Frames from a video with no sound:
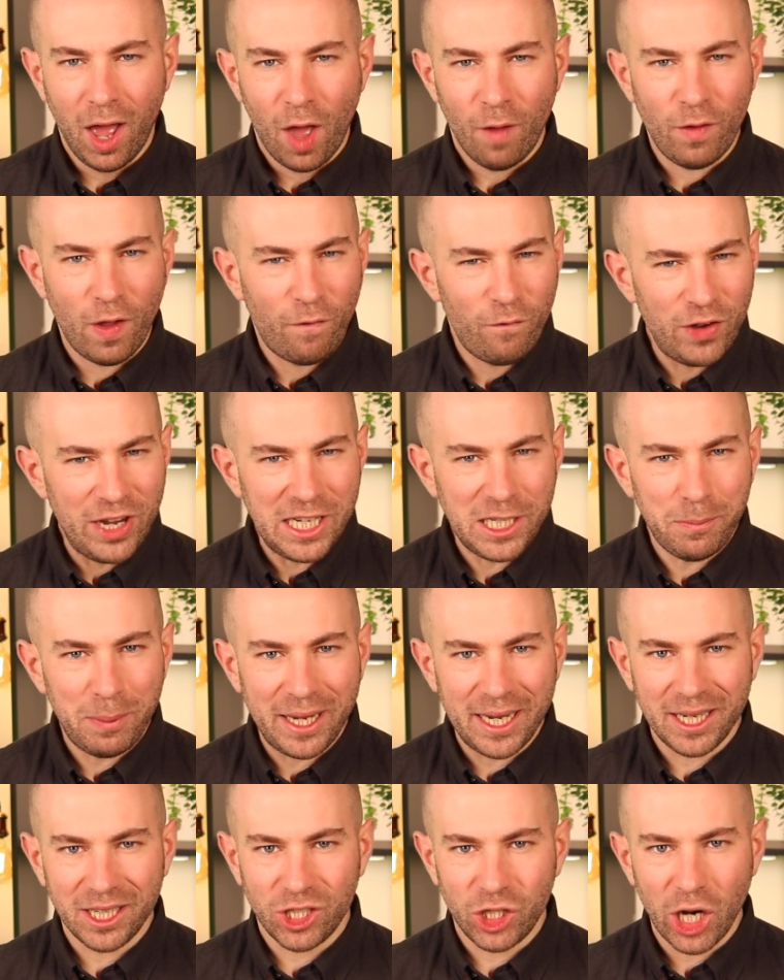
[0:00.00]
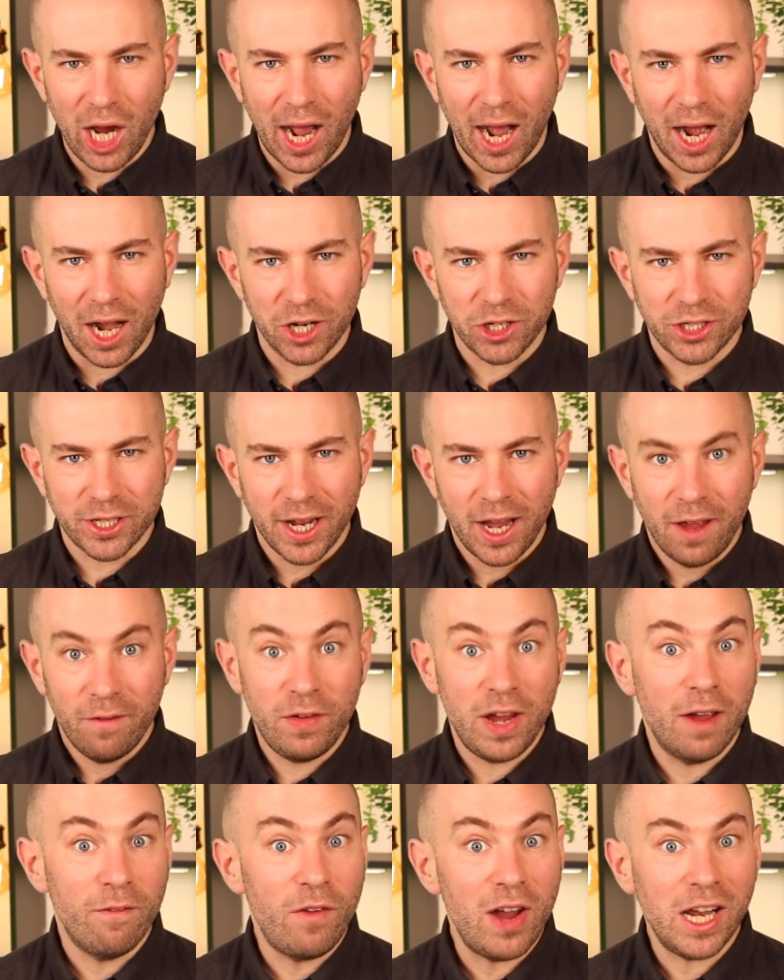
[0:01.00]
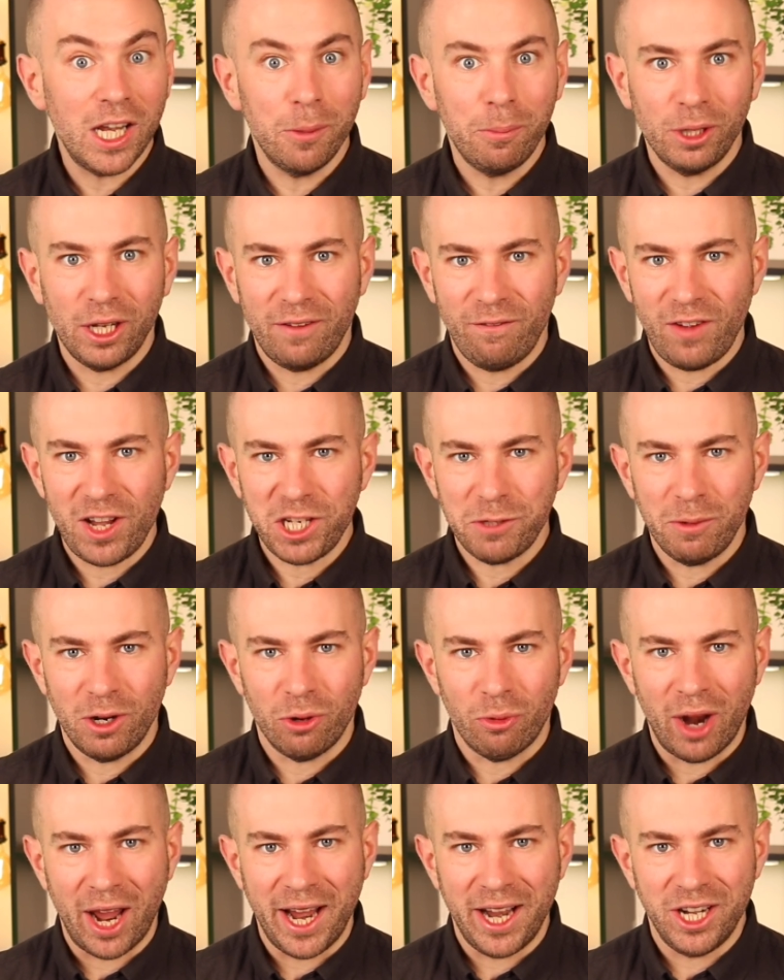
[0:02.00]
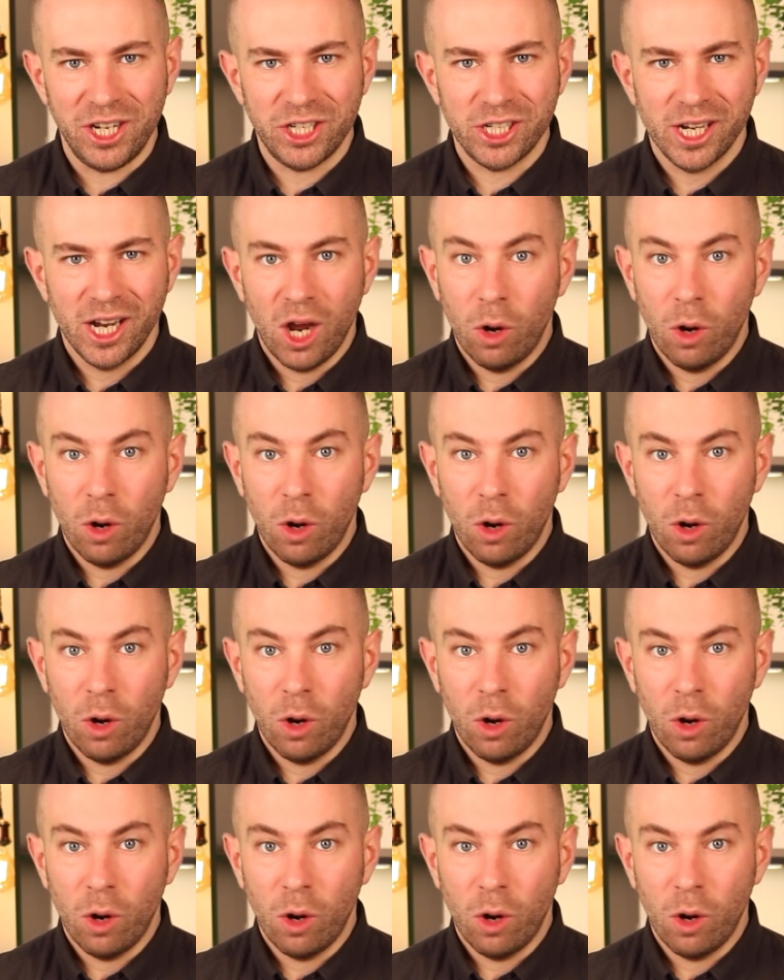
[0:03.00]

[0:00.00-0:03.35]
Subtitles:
the fees being charged, the available investment range,